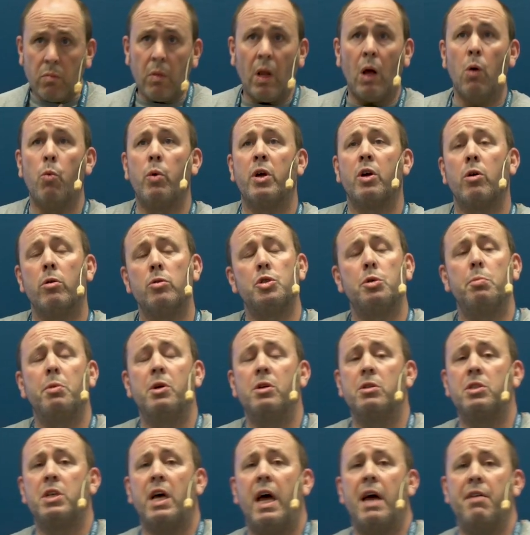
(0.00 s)
We
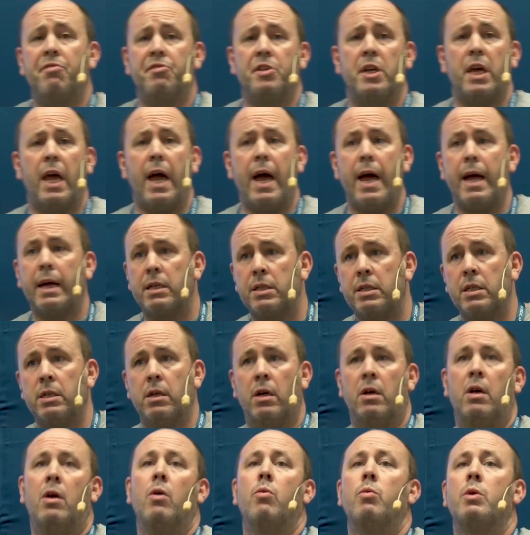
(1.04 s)
contribute to FDX.
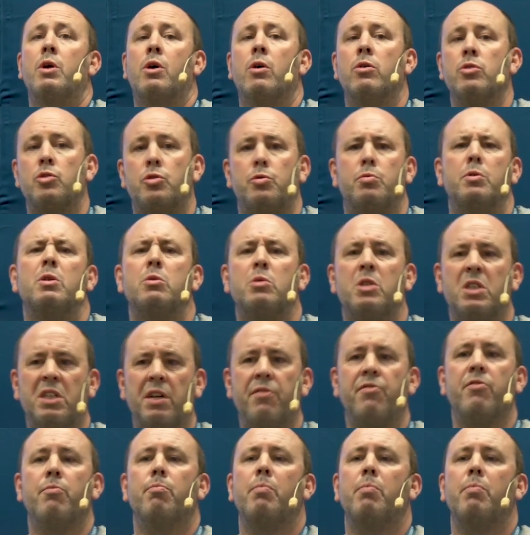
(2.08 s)
We contribute to a different